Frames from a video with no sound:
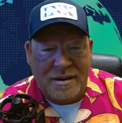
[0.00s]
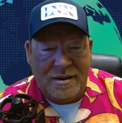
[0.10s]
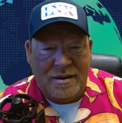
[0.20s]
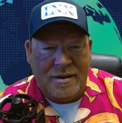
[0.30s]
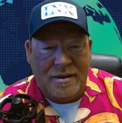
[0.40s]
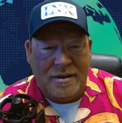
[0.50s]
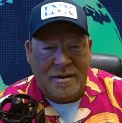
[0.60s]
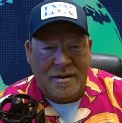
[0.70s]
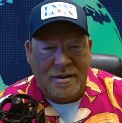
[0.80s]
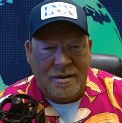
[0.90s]

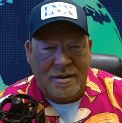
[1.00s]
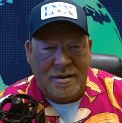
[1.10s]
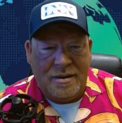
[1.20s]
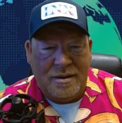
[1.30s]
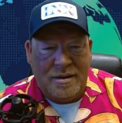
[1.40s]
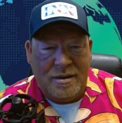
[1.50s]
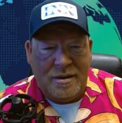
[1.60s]
No one is speaking in this clip.